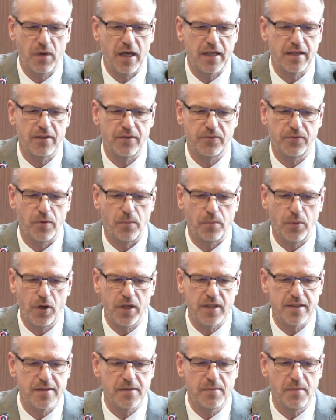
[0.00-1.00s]
One is for
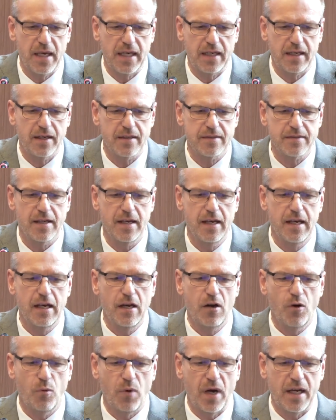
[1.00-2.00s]
policymakers,
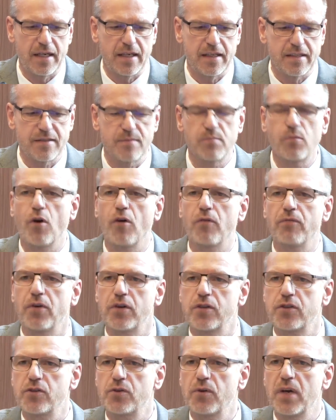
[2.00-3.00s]
one is more
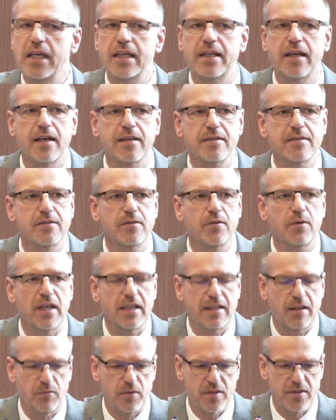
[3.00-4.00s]
for traders
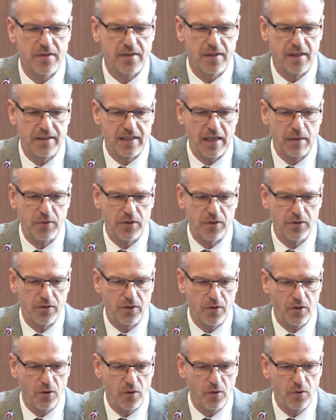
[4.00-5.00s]
together with
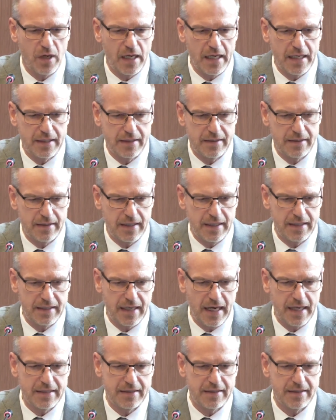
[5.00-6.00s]
WTO and
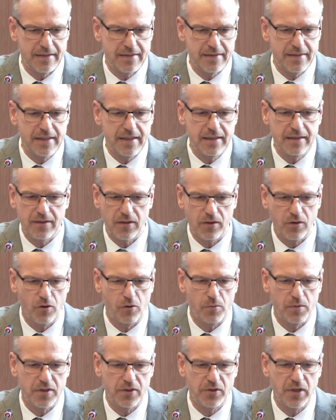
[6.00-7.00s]
ITC, the
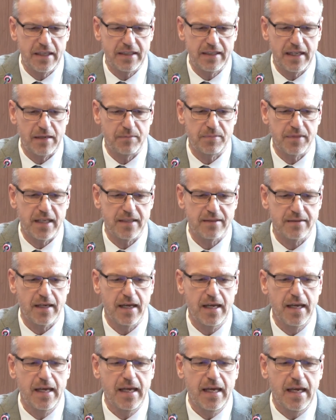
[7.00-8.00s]
Global Trade Help Desk.
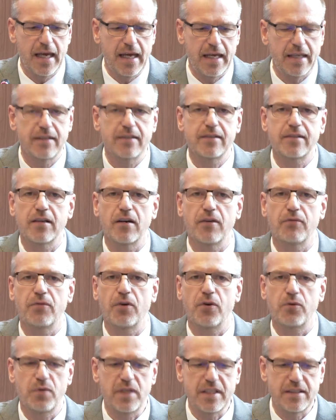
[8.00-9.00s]
And
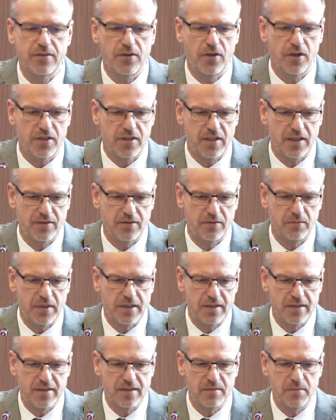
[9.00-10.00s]
for researchers, we
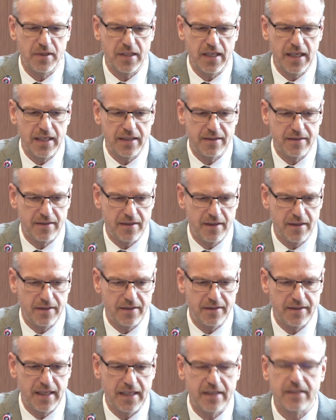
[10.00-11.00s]
disseminate
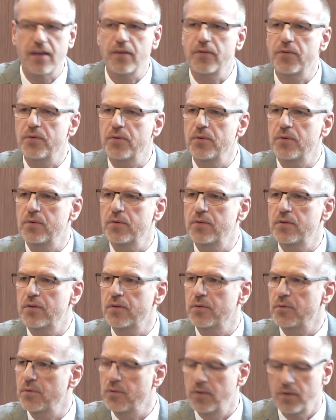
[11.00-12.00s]
the data through
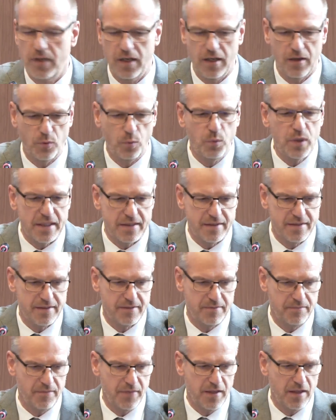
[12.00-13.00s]

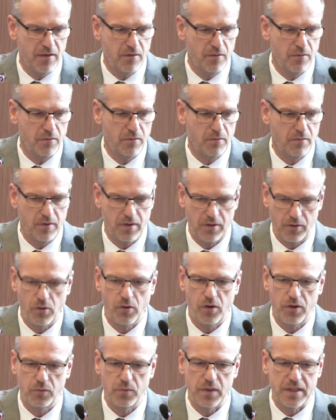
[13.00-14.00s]
WITS,
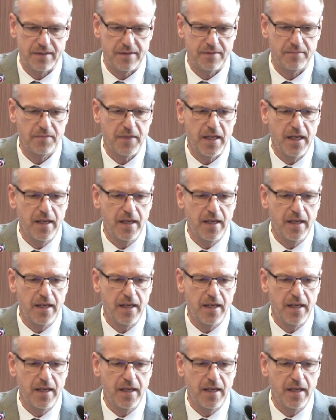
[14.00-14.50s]
called WITS.